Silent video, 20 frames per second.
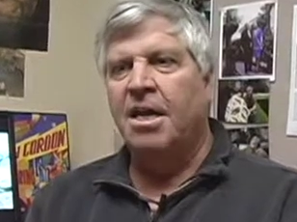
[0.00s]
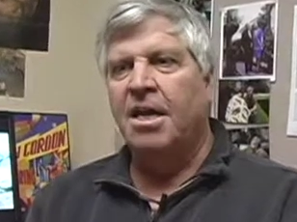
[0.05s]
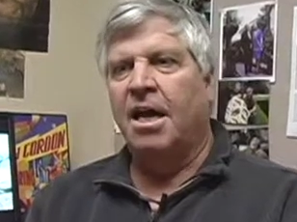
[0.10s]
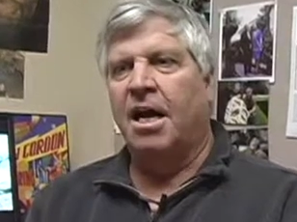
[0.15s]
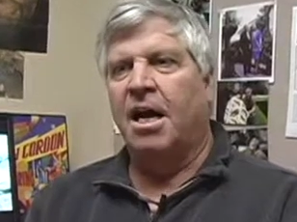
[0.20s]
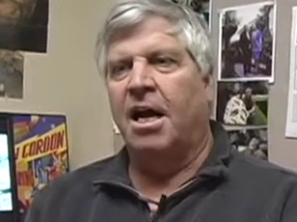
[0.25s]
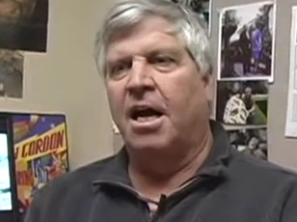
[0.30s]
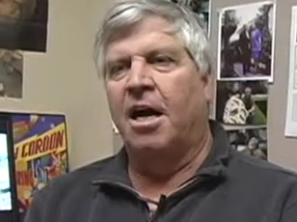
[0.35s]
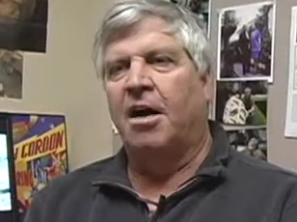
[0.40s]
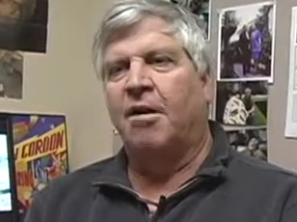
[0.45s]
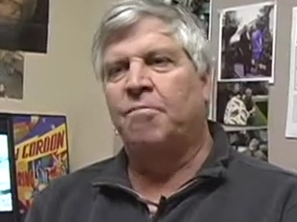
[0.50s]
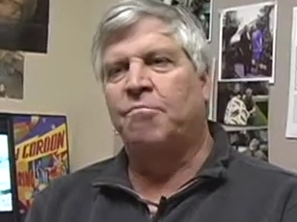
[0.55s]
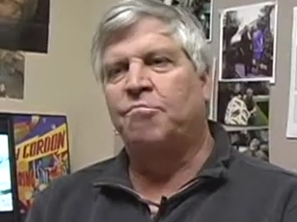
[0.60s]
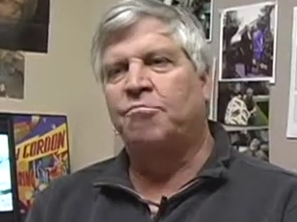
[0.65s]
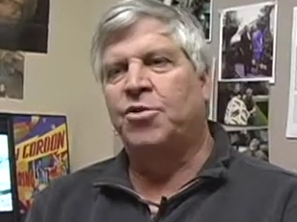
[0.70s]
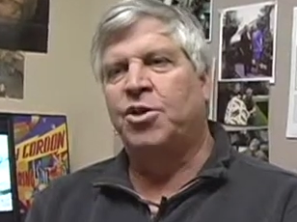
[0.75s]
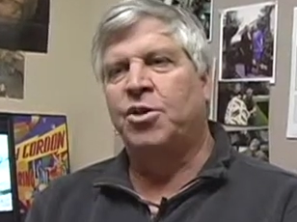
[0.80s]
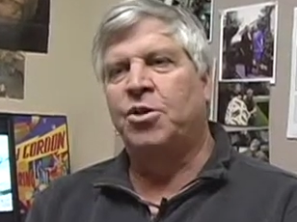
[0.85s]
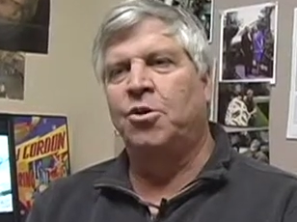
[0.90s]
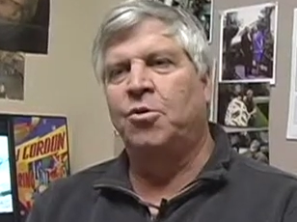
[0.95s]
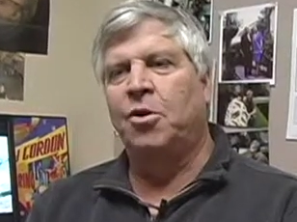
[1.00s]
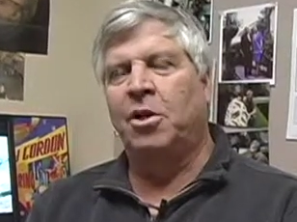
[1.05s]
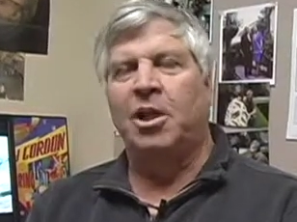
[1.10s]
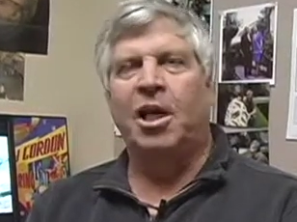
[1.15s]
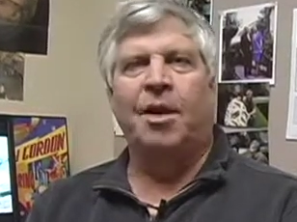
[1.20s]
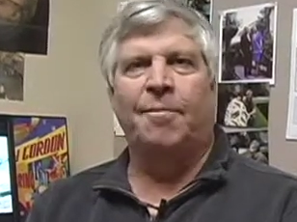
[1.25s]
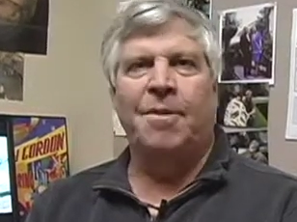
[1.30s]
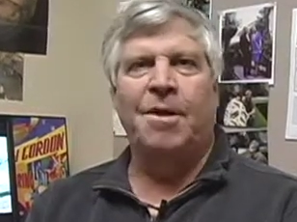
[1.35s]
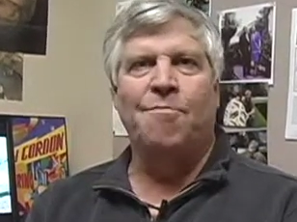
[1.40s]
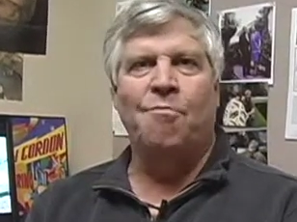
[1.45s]
um, to a
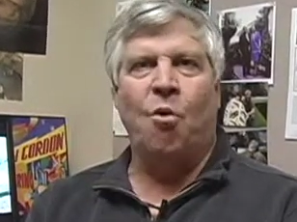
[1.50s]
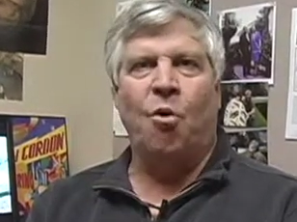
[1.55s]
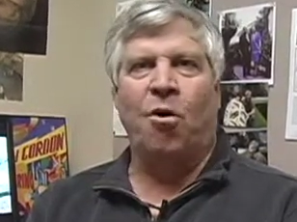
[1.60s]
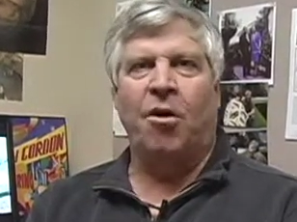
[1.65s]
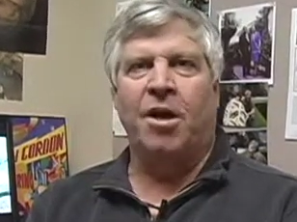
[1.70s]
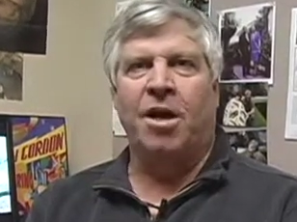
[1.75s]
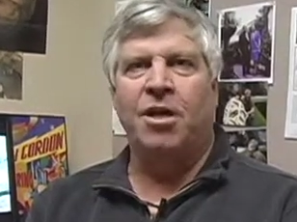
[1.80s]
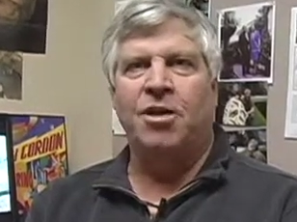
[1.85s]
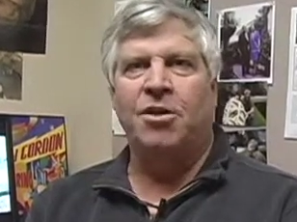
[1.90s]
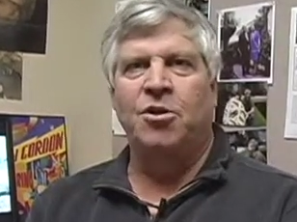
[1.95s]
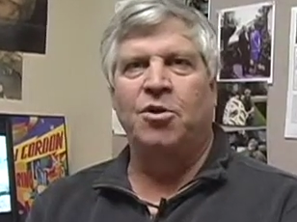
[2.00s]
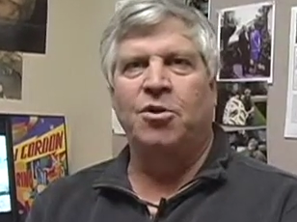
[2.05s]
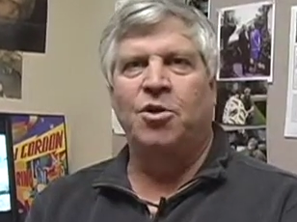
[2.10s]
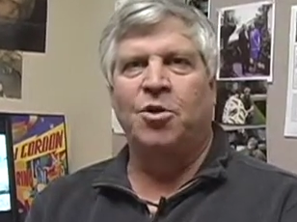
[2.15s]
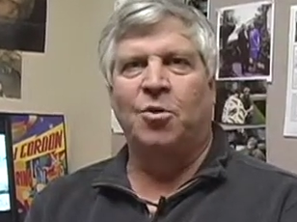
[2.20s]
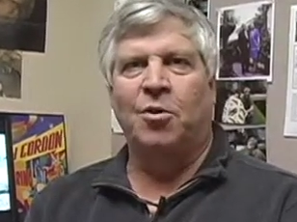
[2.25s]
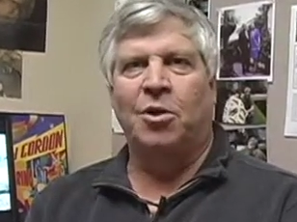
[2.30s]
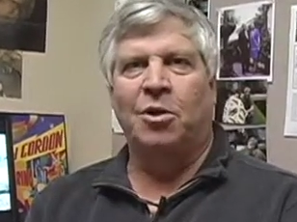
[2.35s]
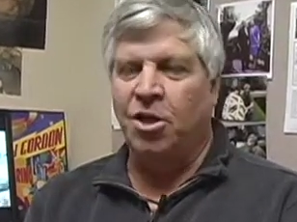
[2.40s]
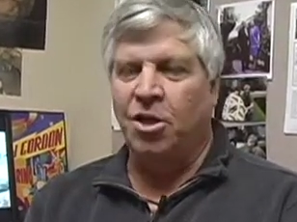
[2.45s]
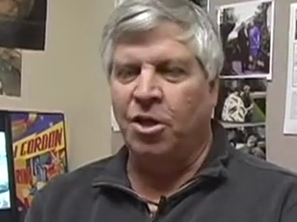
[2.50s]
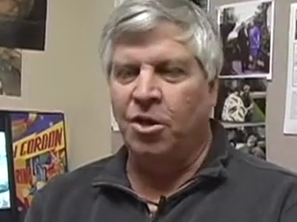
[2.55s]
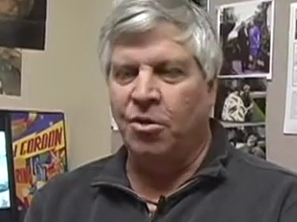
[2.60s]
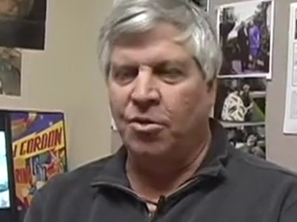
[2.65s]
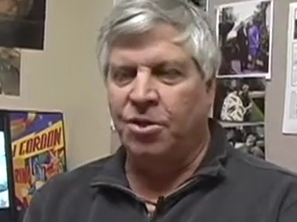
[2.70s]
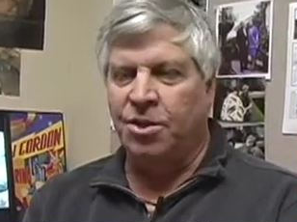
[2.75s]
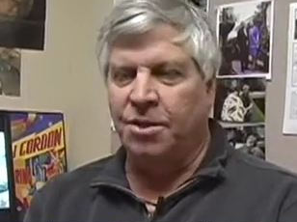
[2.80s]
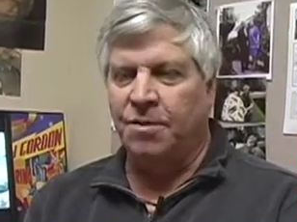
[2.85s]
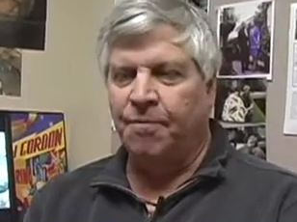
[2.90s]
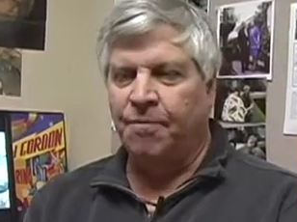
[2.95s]
little bit more unusual
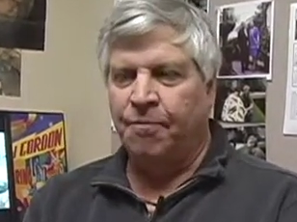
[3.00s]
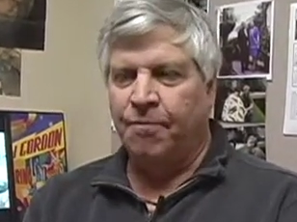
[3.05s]
use.